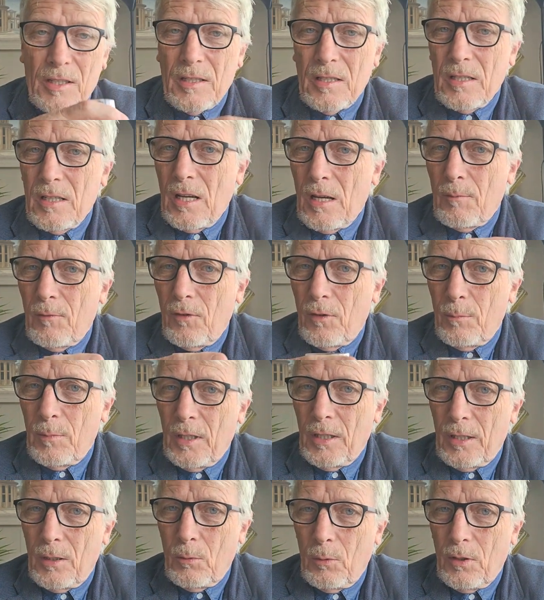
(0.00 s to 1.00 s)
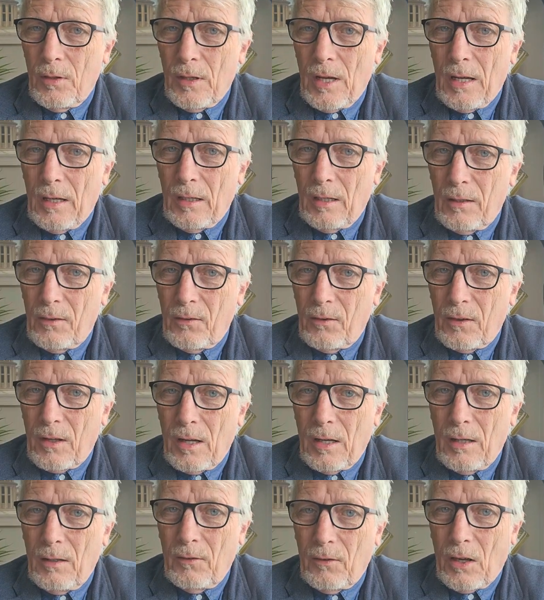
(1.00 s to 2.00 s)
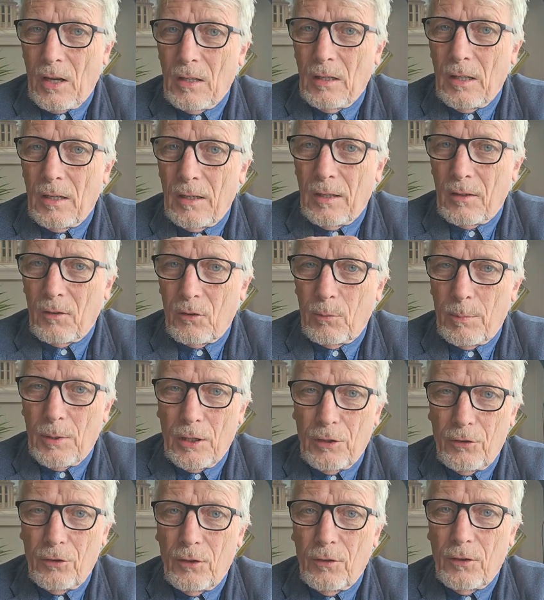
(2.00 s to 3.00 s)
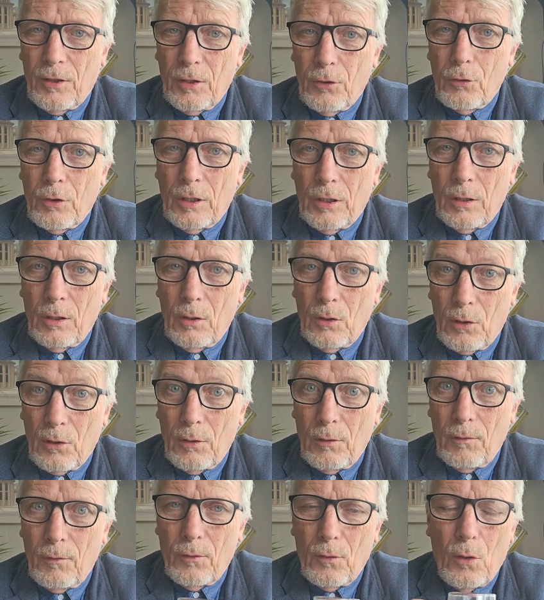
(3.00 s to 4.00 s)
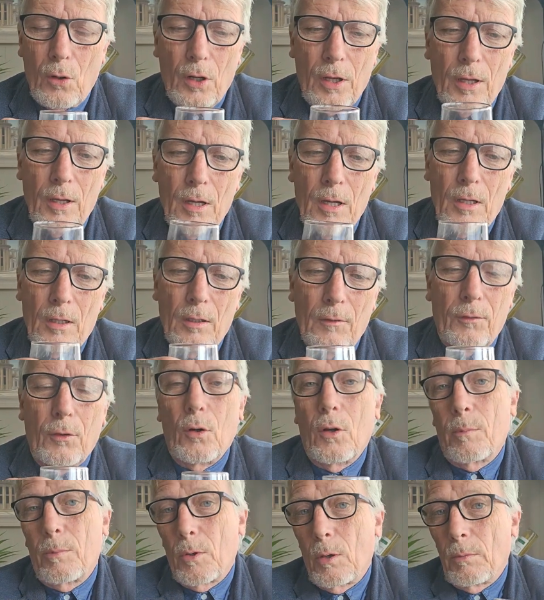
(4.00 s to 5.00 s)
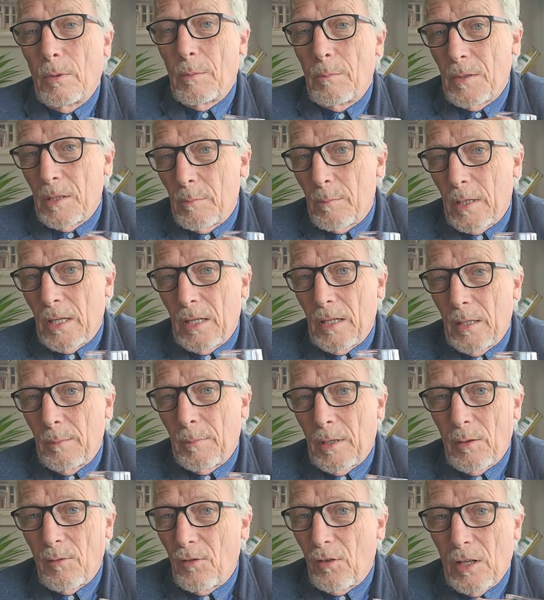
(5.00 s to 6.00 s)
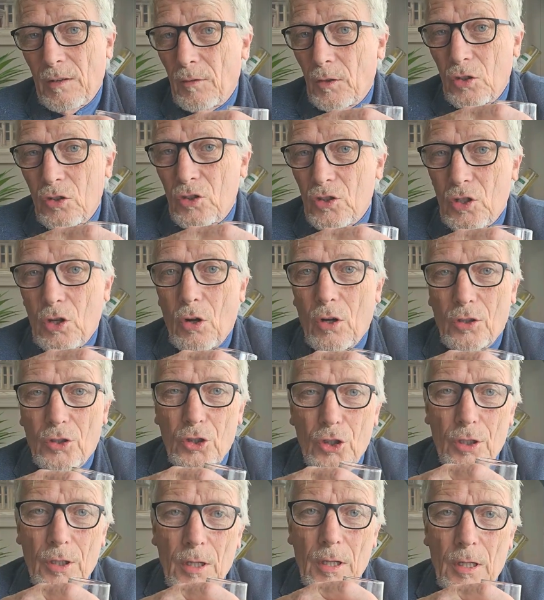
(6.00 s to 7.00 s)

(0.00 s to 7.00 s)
say, I'm familiar with Islay styles, Islay expressions. I drink a lot of Lefroy. Lefroy probably be my favourite Scotch.